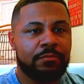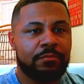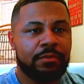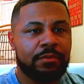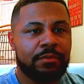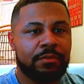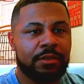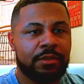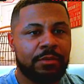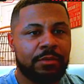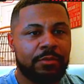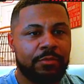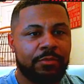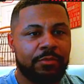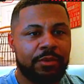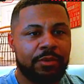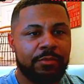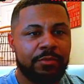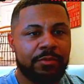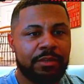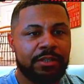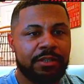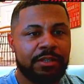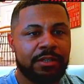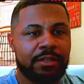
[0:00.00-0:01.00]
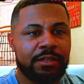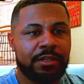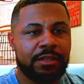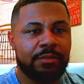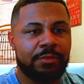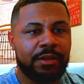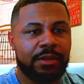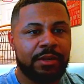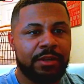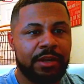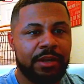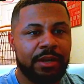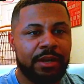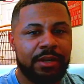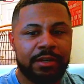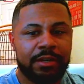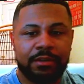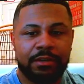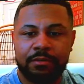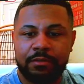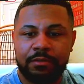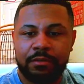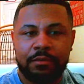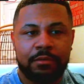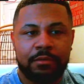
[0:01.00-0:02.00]
We're pretty much done. We kind of,
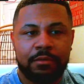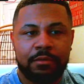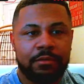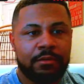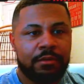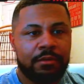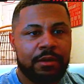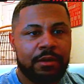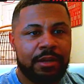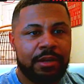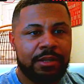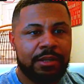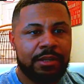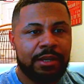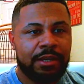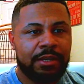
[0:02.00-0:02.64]
I think I